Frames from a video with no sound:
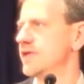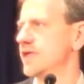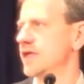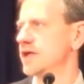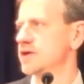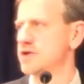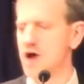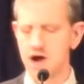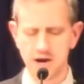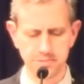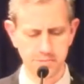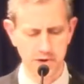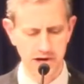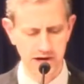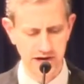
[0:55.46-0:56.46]
not
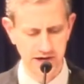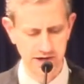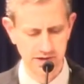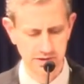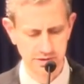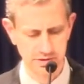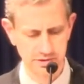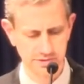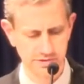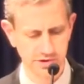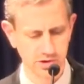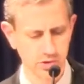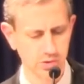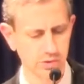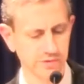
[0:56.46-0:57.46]
by the
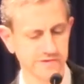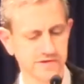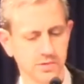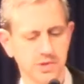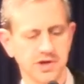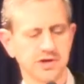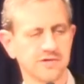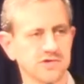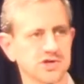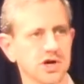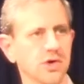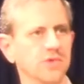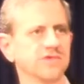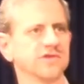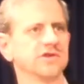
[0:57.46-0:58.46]
goals that we have
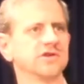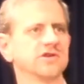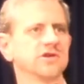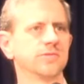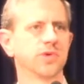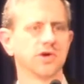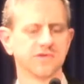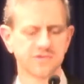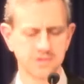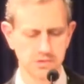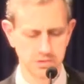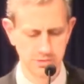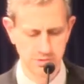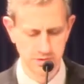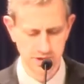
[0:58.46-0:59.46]
chosen to
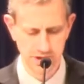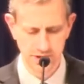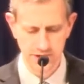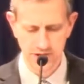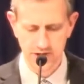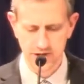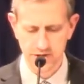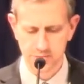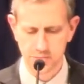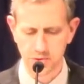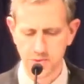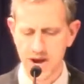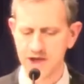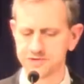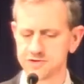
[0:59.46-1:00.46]
pursue, but
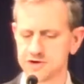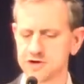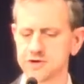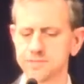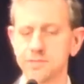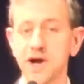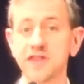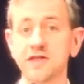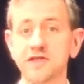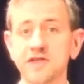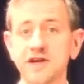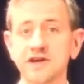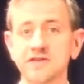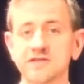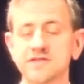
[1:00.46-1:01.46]
rather by the
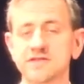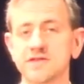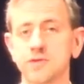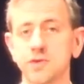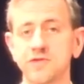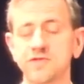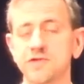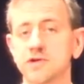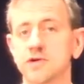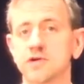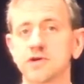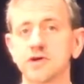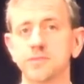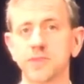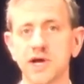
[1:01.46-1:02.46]
things that we feel
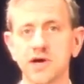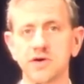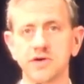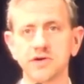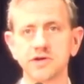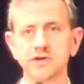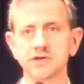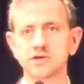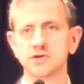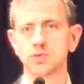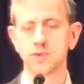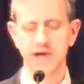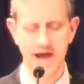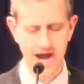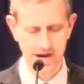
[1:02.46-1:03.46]
compelled to
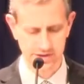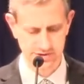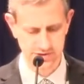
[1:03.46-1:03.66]
react